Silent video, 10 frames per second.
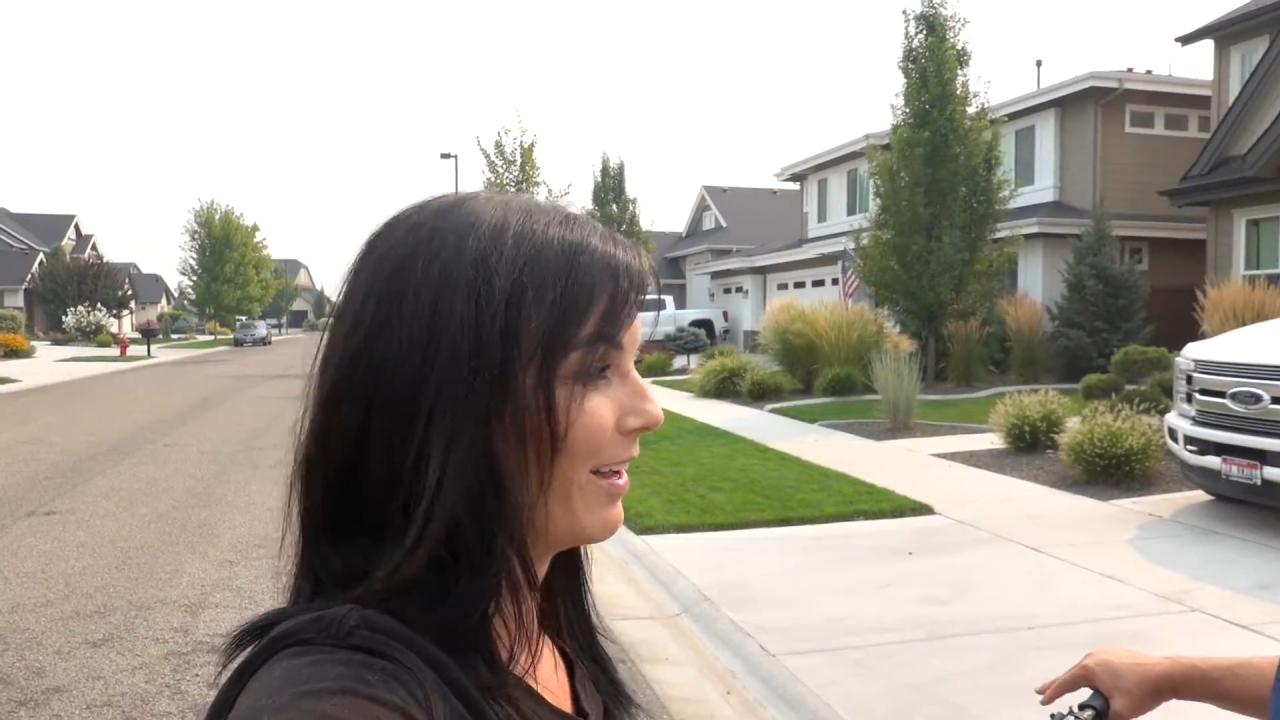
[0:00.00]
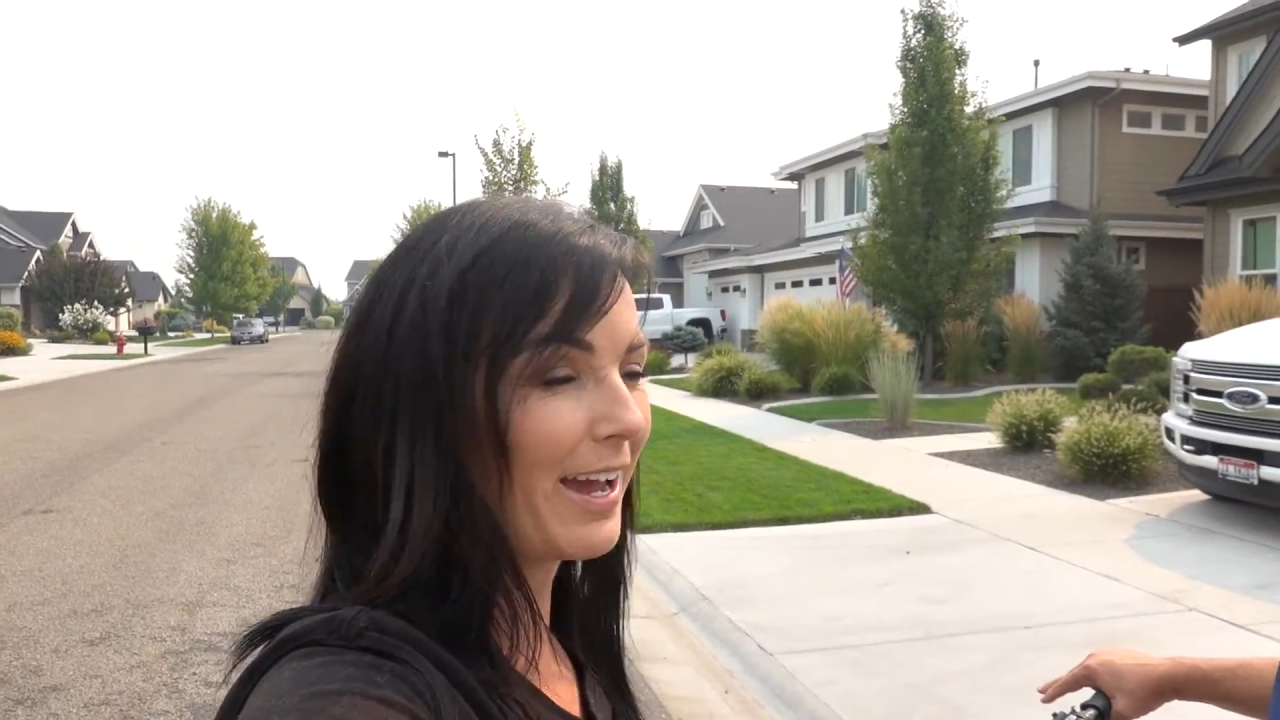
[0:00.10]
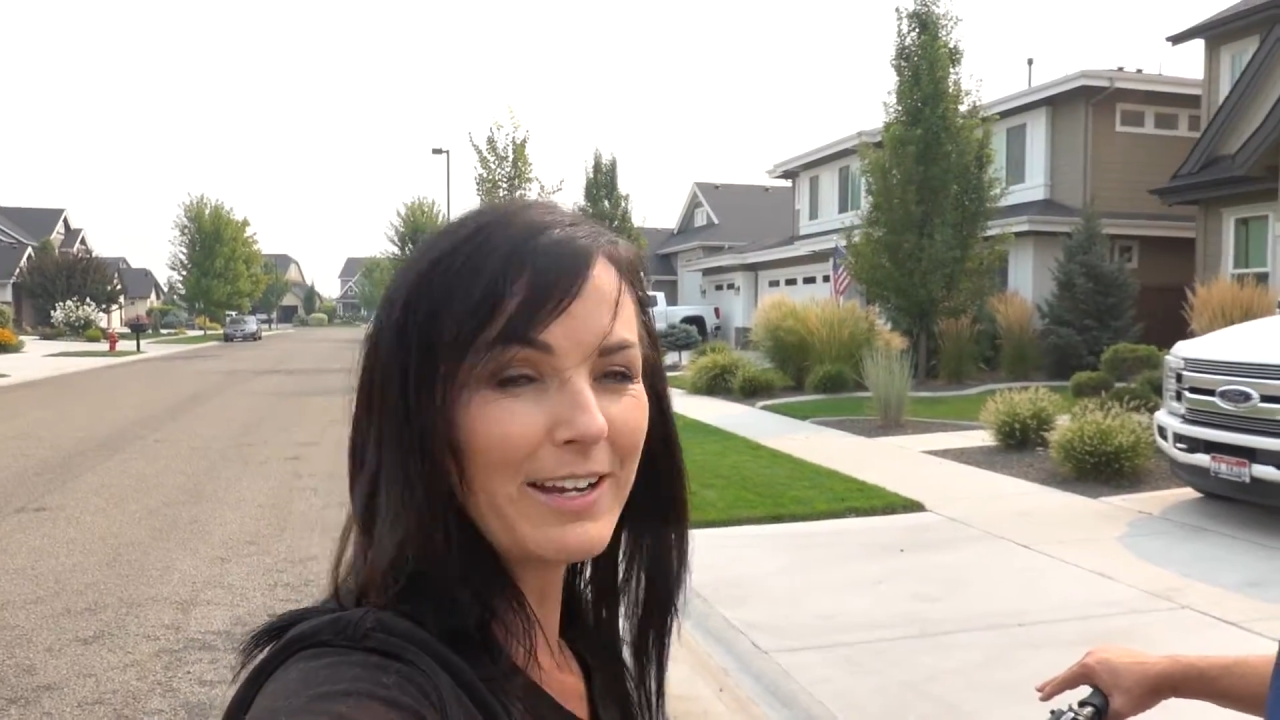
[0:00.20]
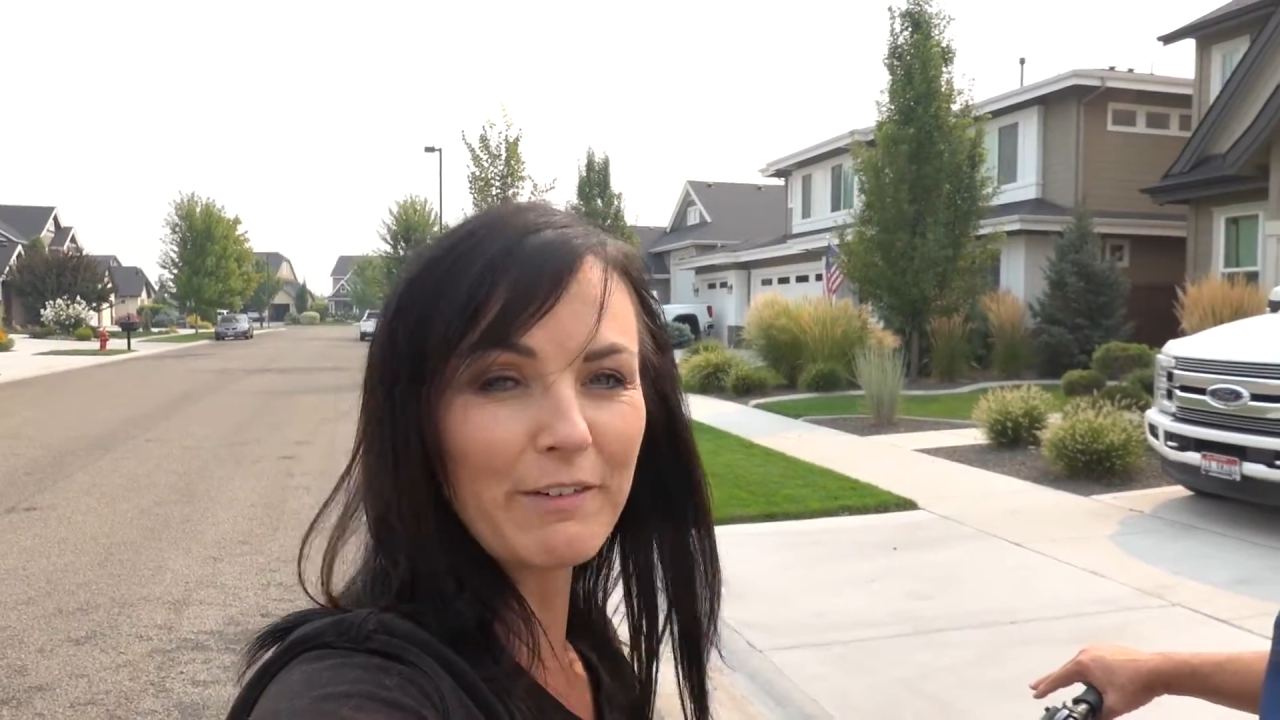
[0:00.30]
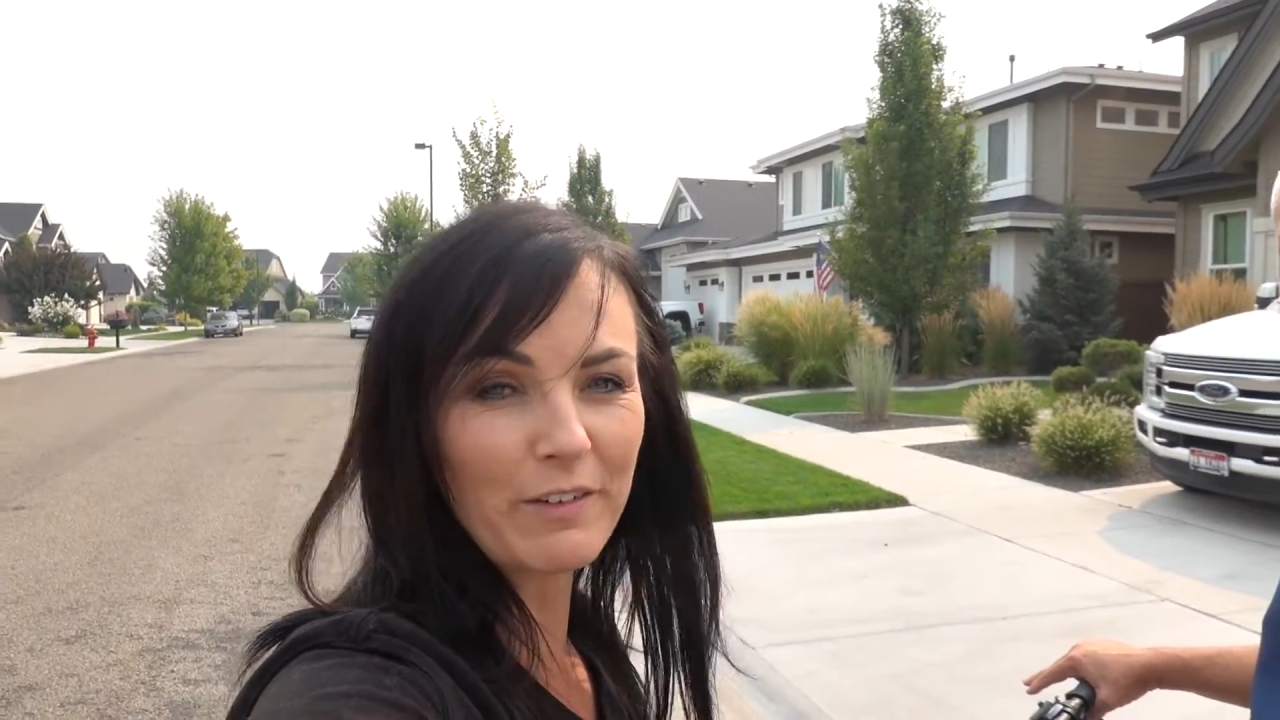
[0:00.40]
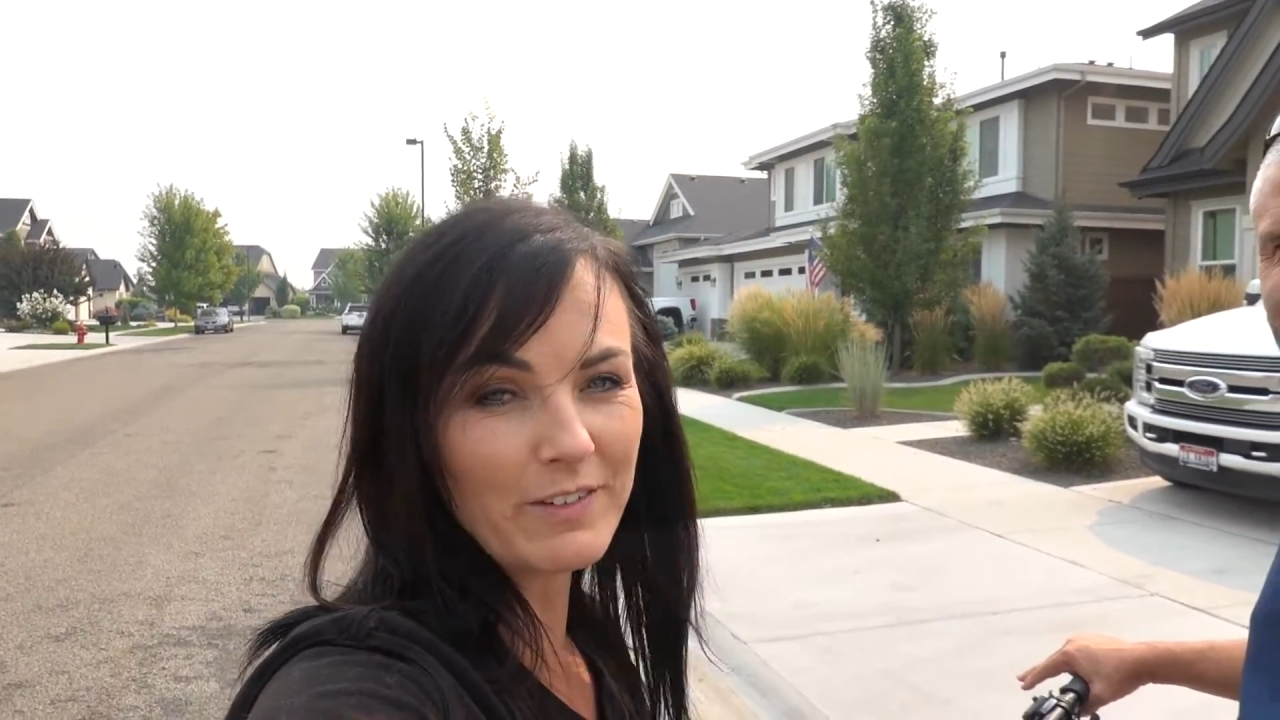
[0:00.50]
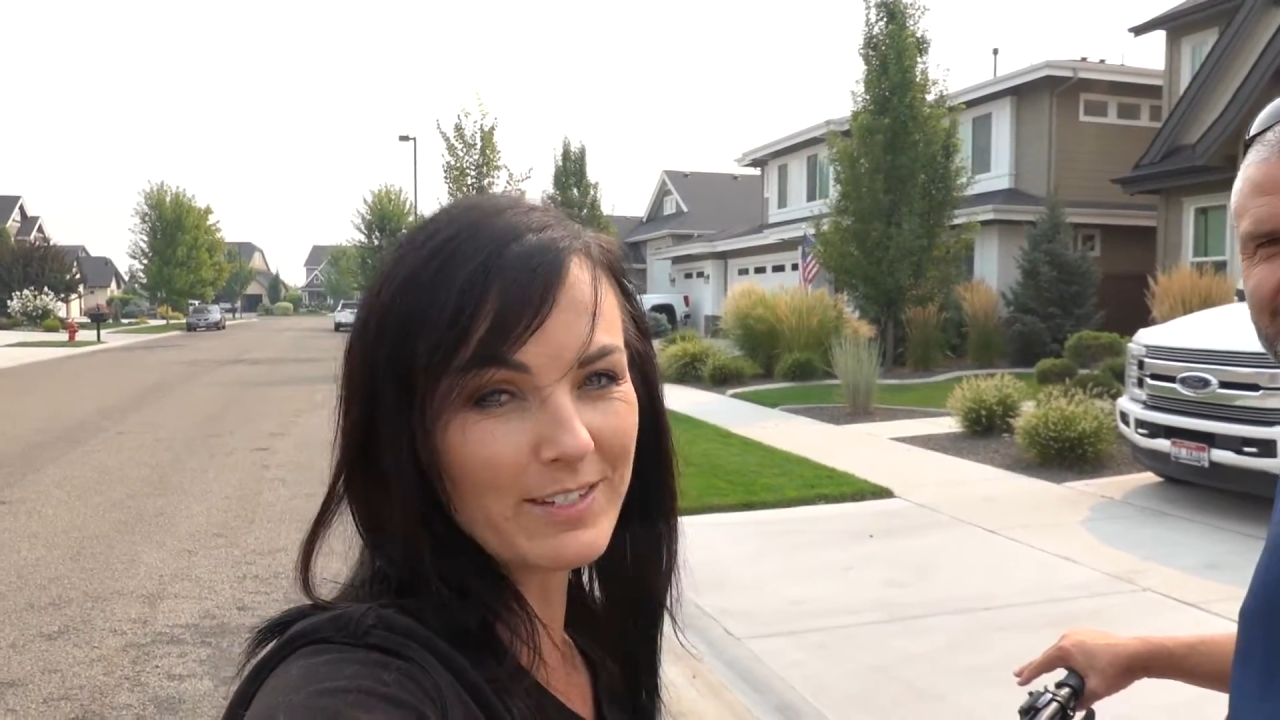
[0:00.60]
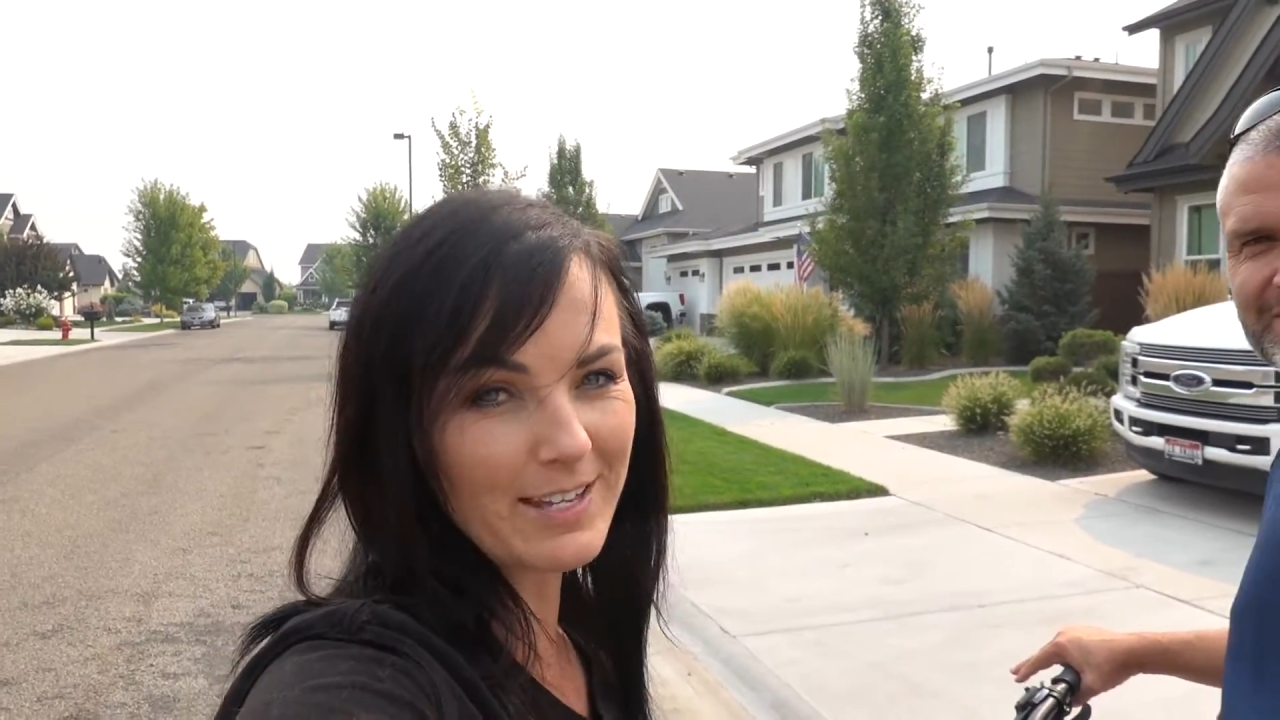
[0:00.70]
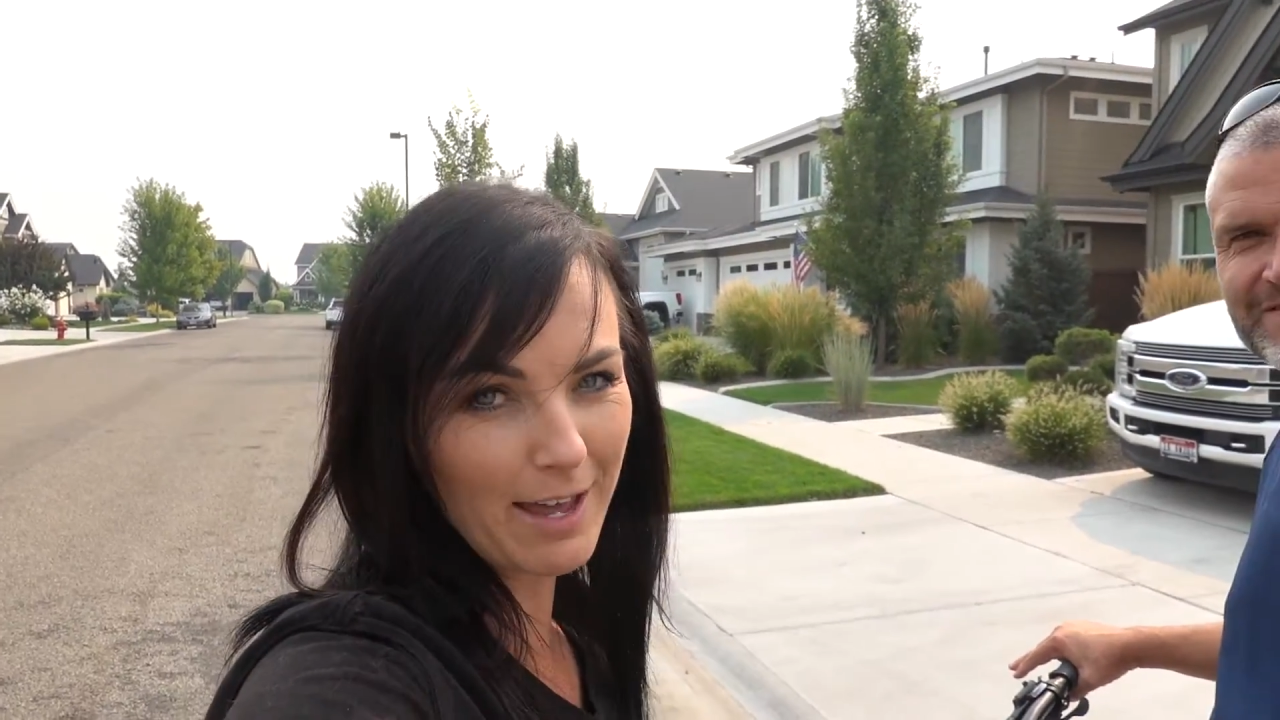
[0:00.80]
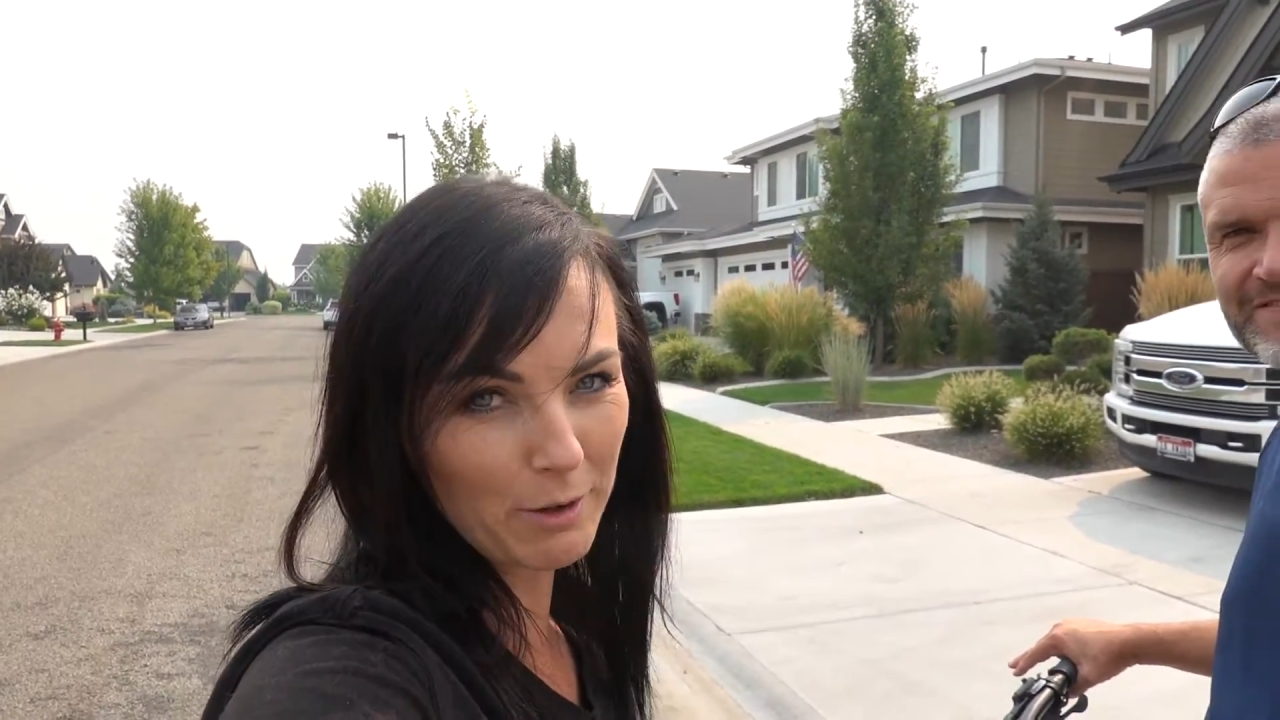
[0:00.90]
I had never even
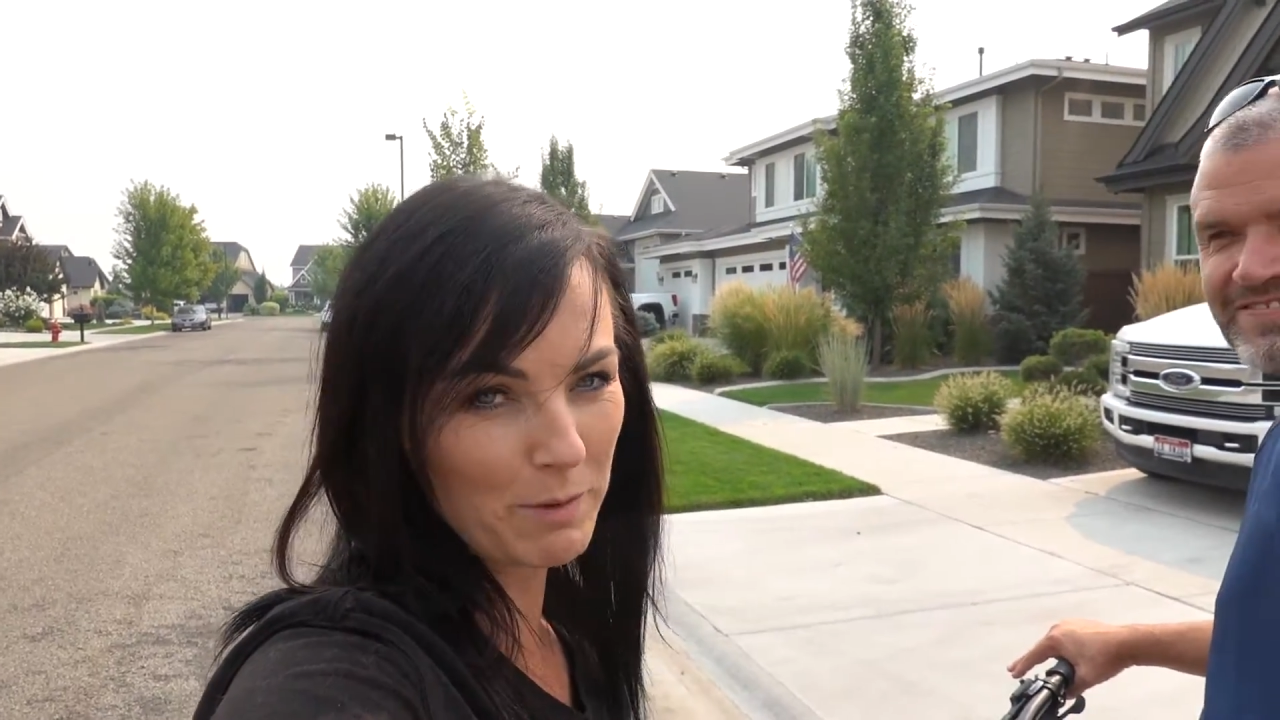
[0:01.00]
sat